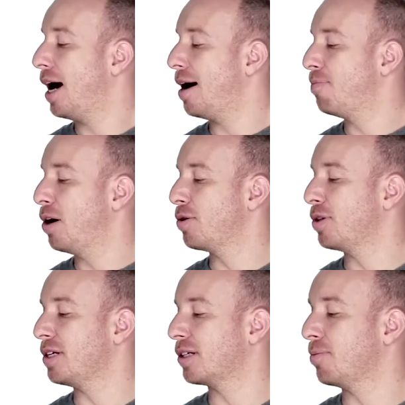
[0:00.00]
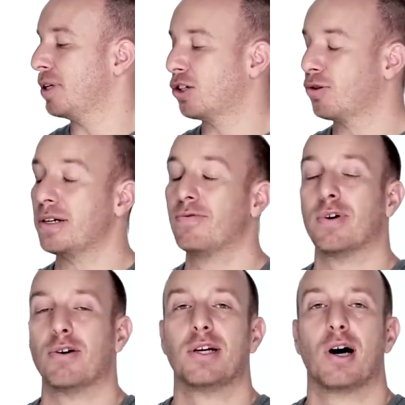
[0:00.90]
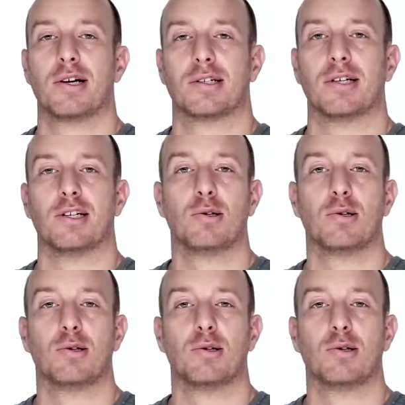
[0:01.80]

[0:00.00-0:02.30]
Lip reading: and both of these can be achieved very nicely